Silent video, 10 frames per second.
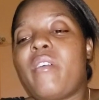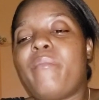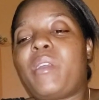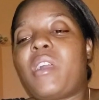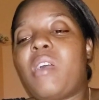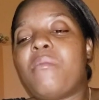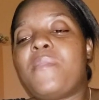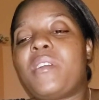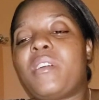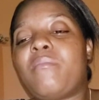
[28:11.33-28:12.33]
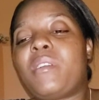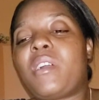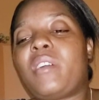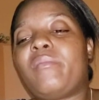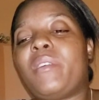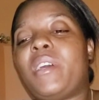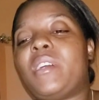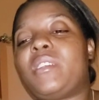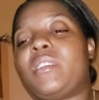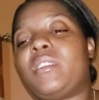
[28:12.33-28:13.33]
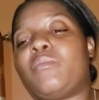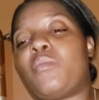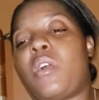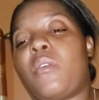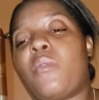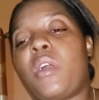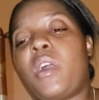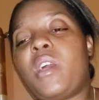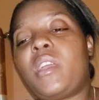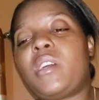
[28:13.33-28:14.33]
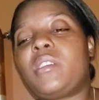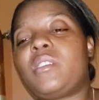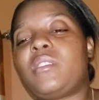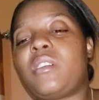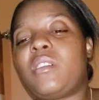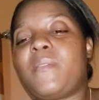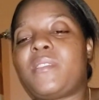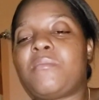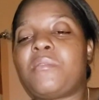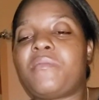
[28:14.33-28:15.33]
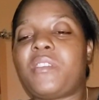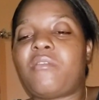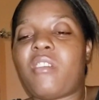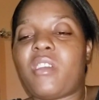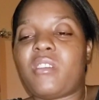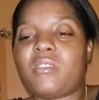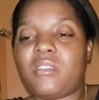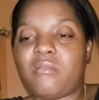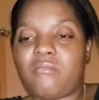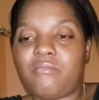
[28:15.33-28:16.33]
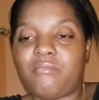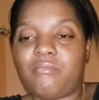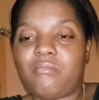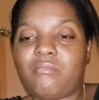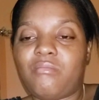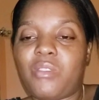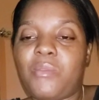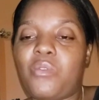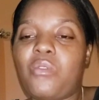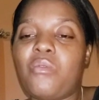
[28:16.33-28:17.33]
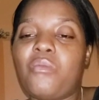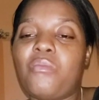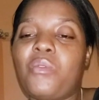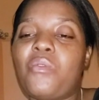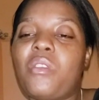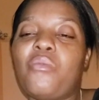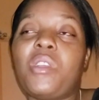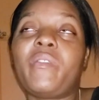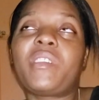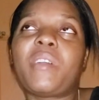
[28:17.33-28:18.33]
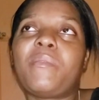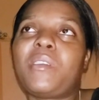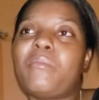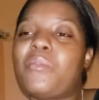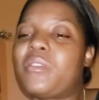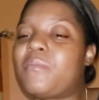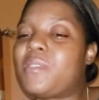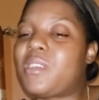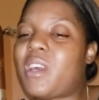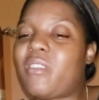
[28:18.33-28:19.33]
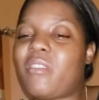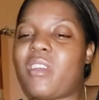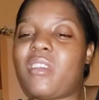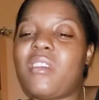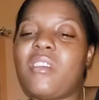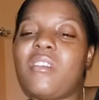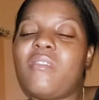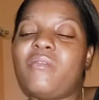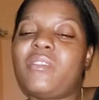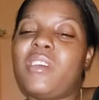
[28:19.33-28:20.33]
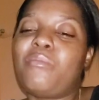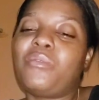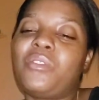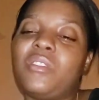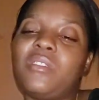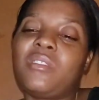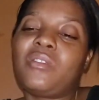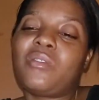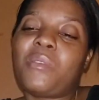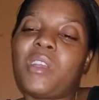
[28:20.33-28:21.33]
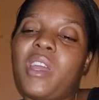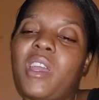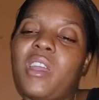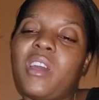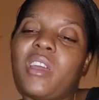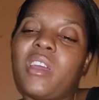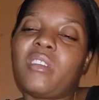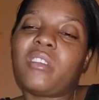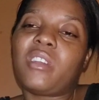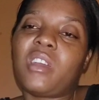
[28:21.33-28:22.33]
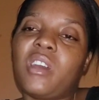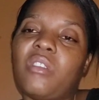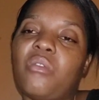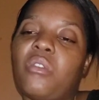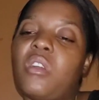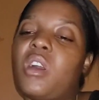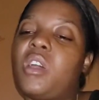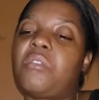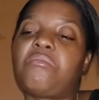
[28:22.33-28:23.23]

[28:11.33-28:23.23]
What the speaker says: I call the mother and I call everybody and tell them what go on and sitting, and they want to me to cry and sitting. But I couldn't word. Every time I think about it, I start crying. Then push it up in her hand, I look at her hand, oh God.